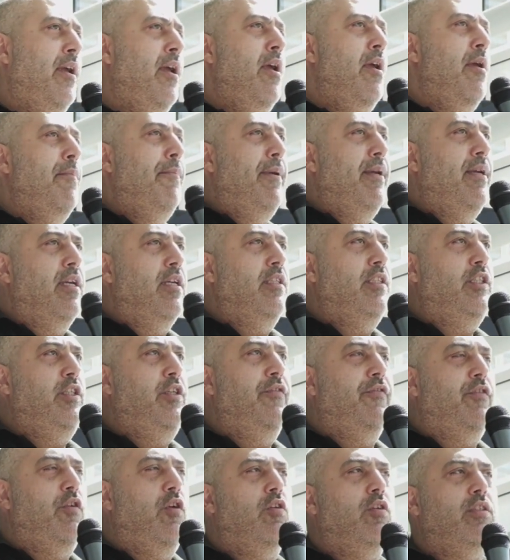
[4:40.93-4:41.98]
because
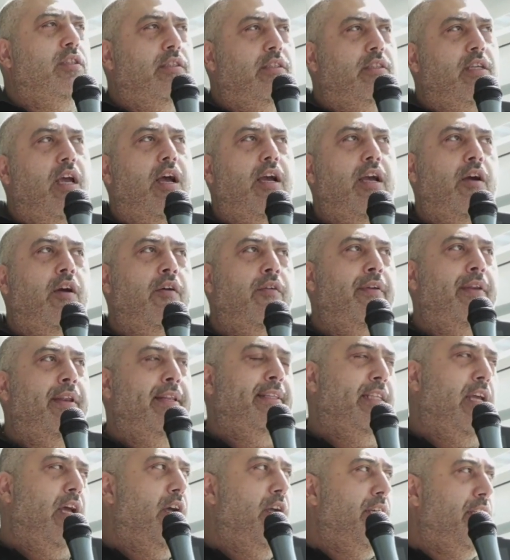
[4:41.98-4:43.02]
you've got site on
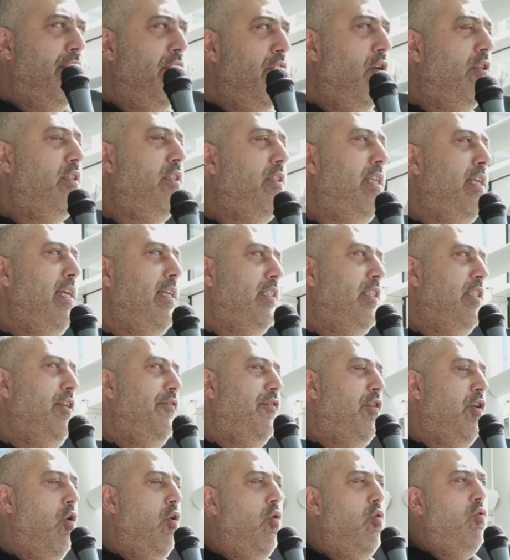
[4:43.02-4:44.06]
diagnostics, you've
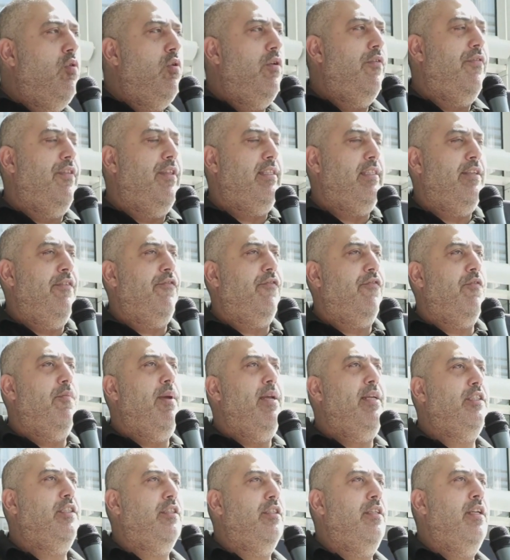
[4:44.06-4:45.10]
got all of this
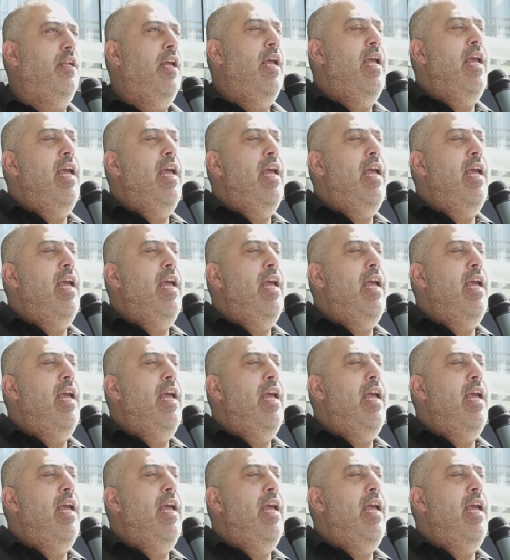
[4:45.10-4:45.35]
information